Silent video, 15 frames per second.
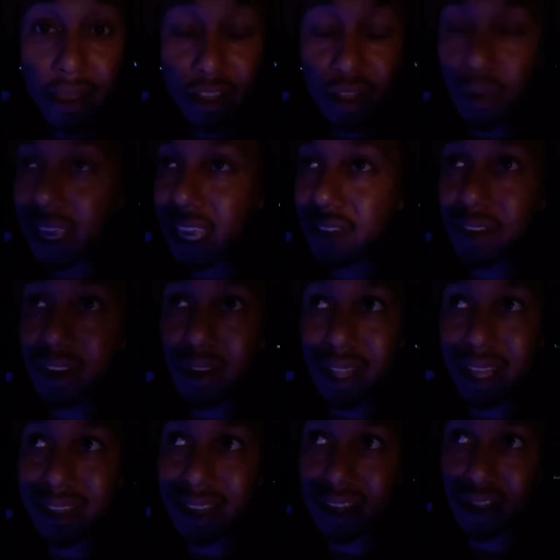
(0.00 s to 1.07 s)
So even though
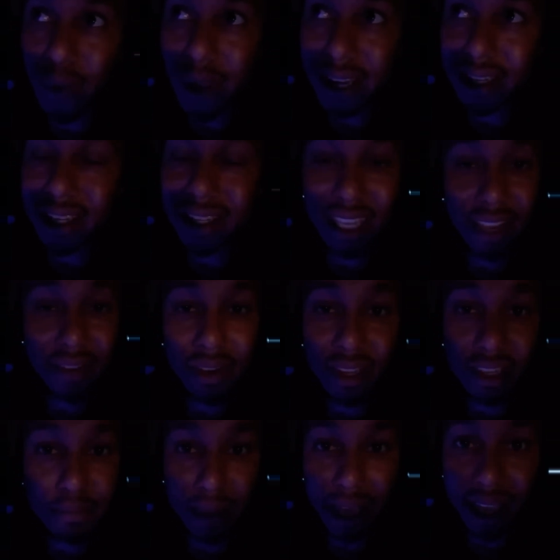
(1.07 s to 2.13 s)
that situation has given
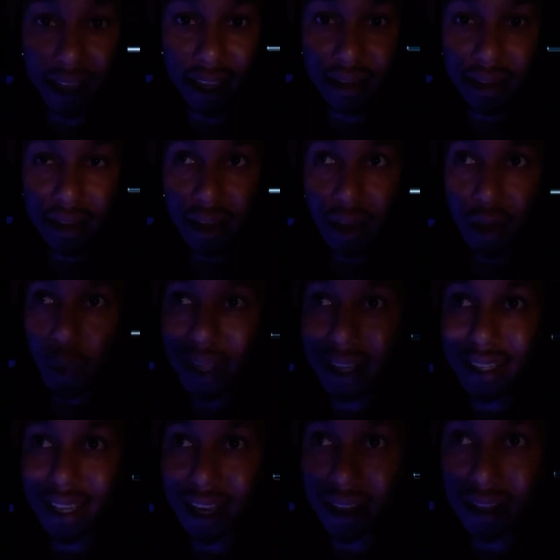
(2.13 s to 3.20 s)
us pain, we
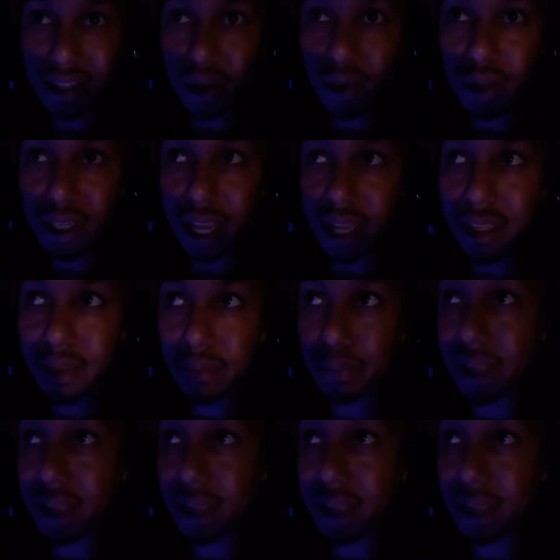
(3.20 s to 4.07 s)
still associate it to